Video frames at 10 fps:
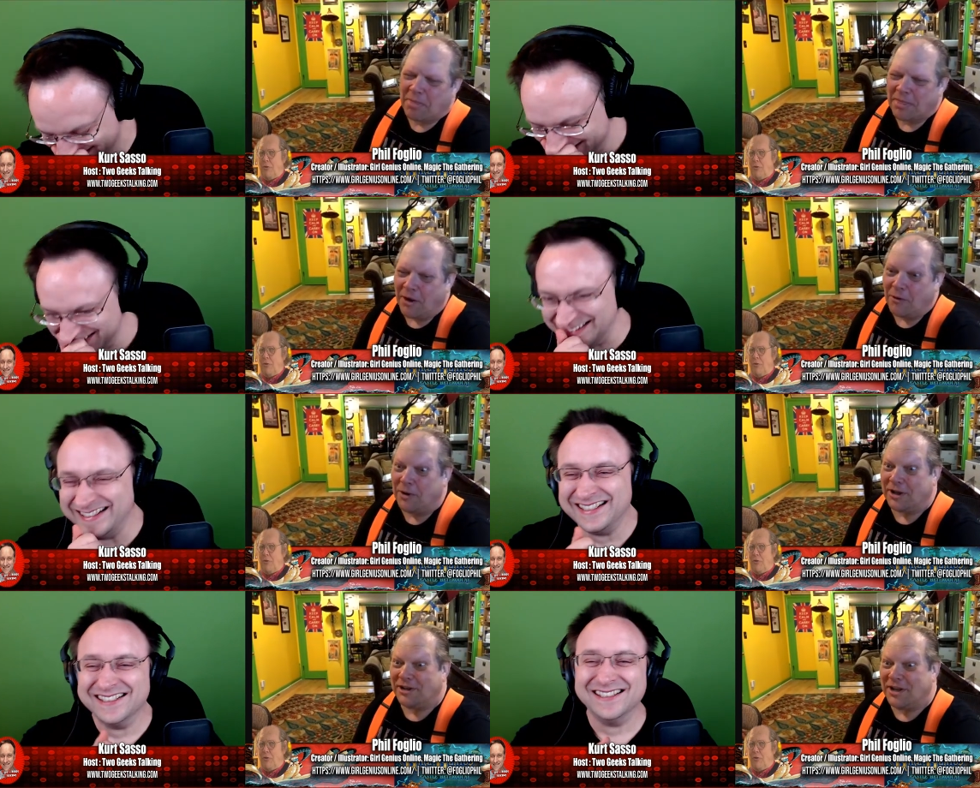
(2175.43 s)
Speaker 1: Oh,
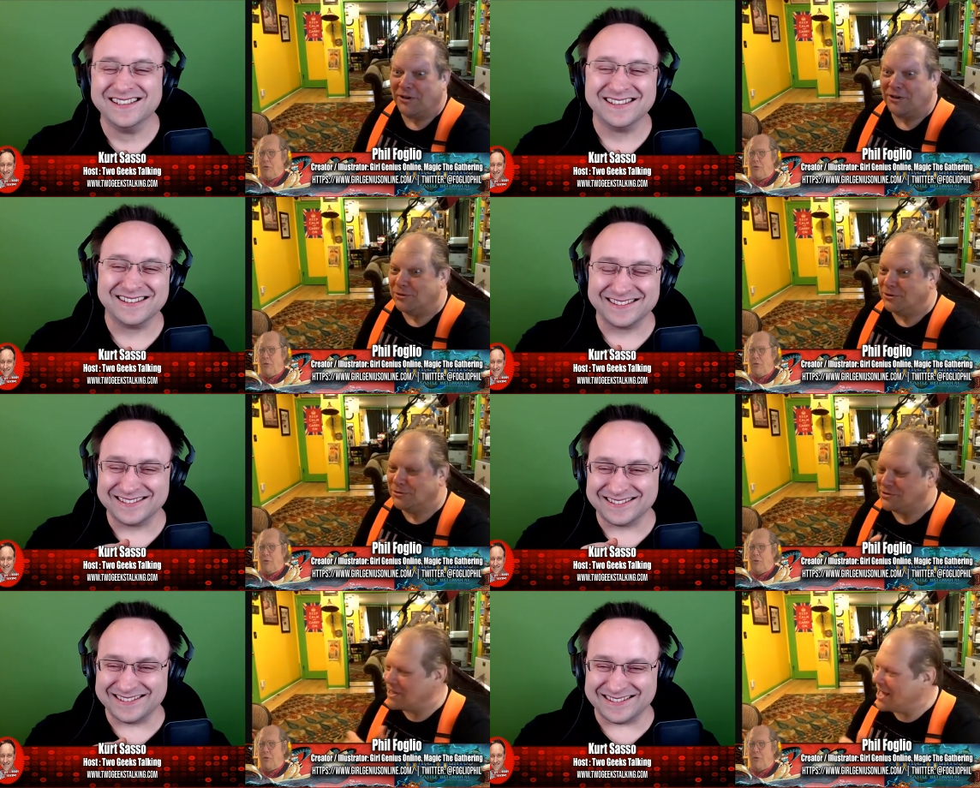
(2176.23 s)
wait, now you'll use
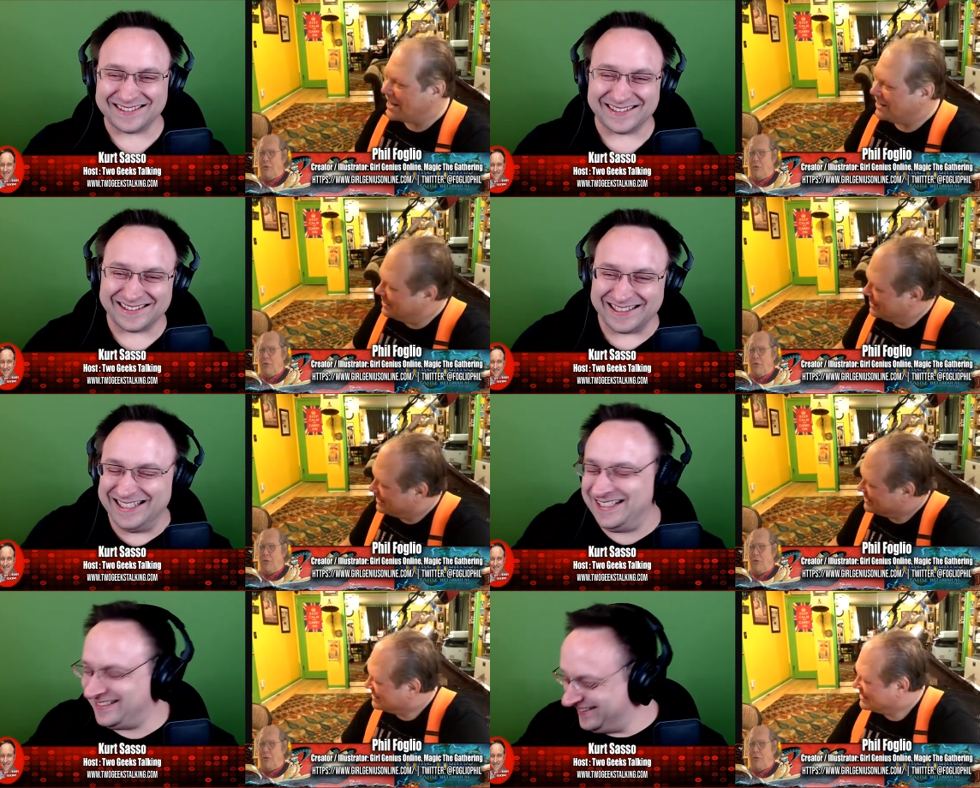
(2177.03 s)
that.
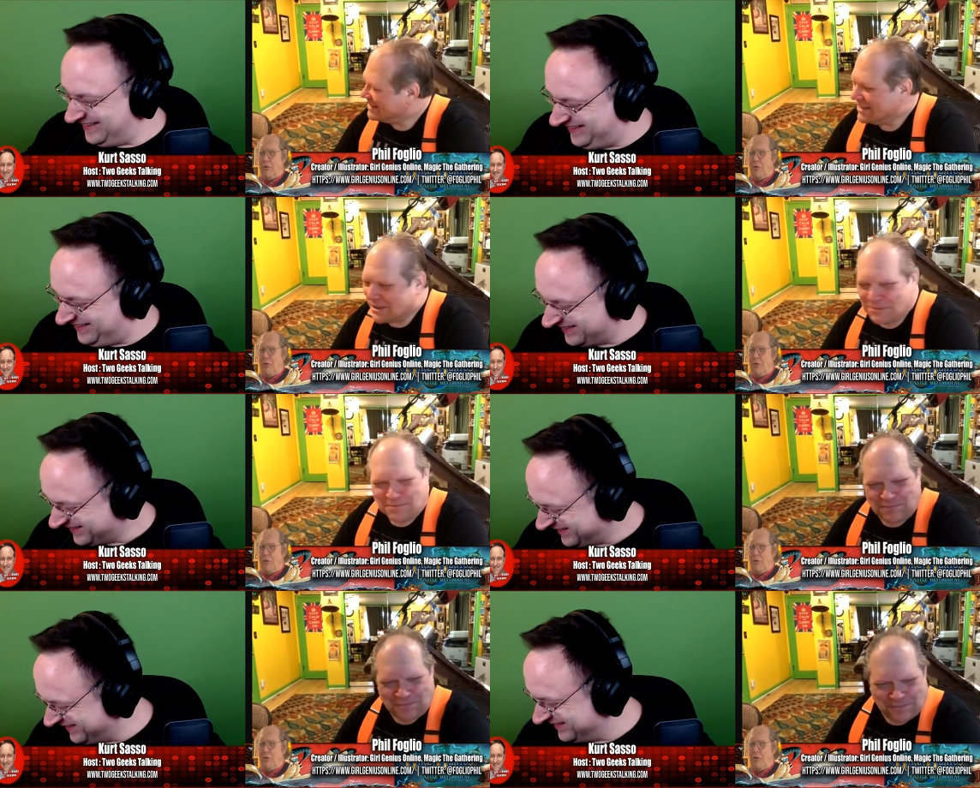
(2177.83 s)

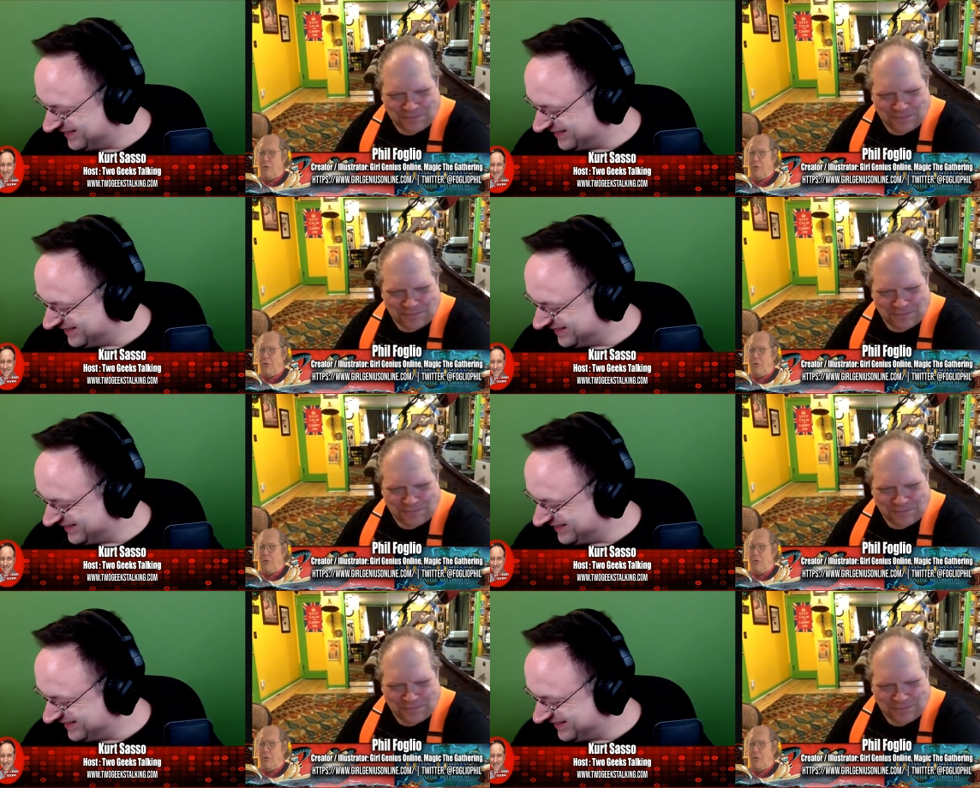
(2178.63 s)
Uh.